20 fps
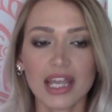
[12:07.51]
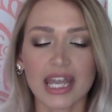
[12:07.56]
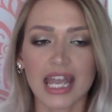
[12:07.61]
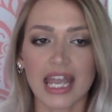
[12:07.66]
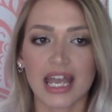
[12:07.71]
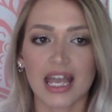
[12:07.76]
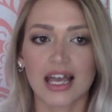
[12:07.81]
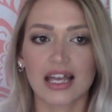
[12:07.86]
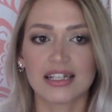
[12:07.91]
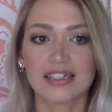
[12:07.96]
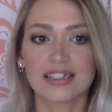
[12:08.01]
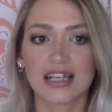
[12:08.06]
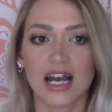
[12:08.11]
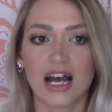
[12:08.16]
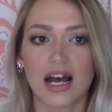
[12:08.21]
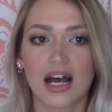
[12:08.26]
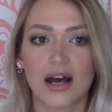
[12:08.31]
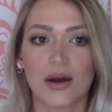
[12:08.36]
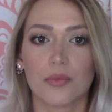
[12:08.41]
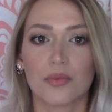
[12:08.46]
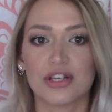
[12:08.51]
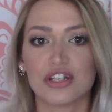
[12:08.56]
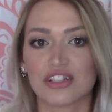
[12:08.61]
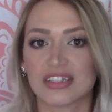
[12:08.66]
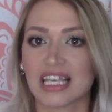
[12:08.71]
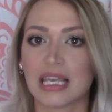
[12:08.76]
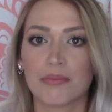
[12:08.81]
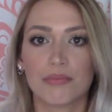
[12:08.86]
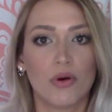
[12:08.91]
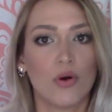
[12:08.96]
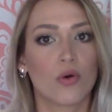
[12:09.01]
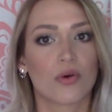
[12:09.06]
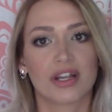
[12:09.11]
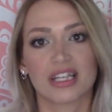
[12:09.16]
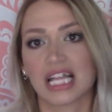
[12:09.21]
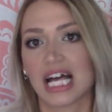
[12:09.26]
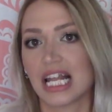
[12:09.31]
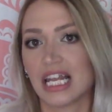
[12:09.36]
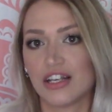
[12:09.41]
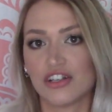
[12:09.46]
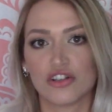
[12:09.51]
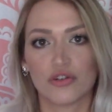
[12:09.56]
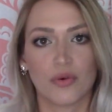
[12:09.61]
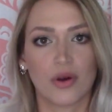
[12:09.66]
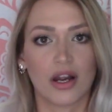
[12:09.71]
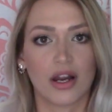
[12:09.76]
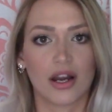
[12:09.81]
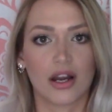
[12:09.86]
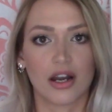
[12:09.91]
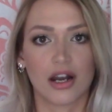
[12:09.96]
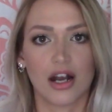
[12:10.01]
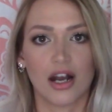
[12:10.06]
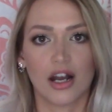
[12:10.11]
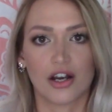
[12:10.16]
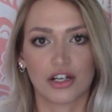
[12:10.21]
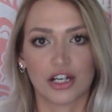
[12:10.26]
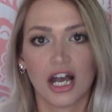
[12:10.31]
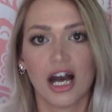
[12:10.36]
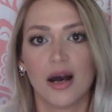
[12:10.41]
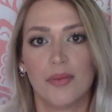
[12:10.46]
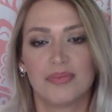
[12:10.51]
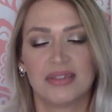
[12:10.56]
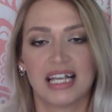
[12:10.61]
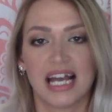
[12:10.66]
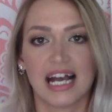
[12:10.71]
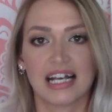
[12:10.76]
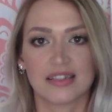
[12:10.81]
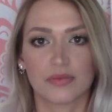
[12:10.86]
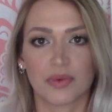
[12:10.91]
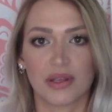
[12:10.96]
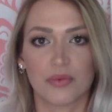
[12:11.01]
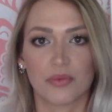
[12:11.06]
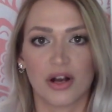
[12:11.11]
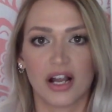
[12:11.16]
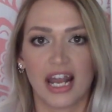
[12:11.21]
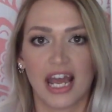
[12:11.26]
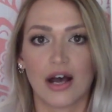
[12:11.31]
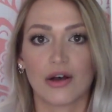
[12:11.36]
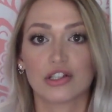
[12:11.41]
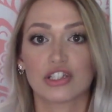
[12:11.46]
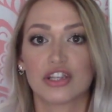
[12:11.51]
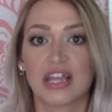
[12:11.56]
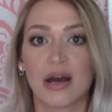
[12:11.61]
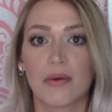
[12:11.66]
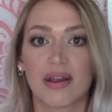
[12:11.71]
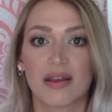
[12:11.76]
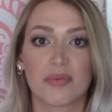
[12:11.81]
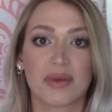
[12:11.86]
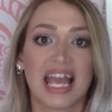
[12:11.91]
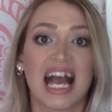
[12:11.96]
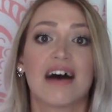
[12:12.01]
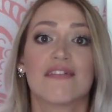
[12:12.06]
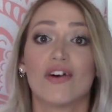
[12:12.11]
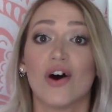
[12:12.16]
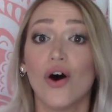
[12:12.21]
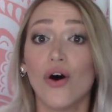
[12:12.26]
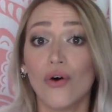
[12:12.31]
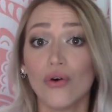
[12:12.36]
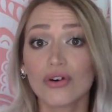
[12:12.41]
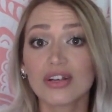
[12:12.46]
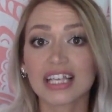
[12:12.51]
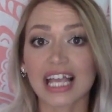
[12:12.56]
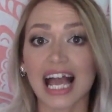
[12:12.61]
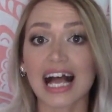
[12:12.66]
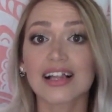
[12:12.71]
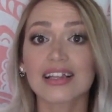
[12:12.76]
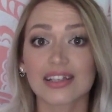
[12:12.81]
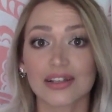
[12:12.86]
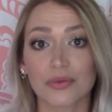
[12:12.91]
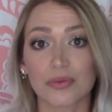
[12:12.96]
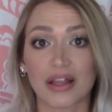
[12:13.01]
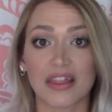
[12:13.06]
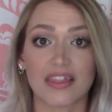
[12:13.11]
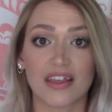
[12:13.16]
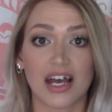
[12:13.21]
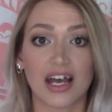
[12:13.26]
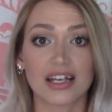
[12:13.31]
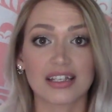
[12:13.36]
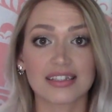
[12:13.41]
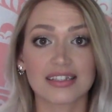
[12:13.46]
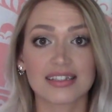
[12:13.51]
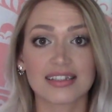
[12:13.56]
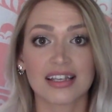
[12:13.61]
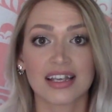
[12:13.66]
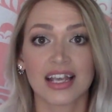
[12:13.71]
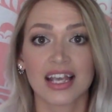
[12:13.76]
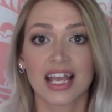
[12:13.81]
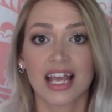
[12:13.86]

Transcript: and we just keep pouring that into our cups as we run out. So that way we have a whole gallon with us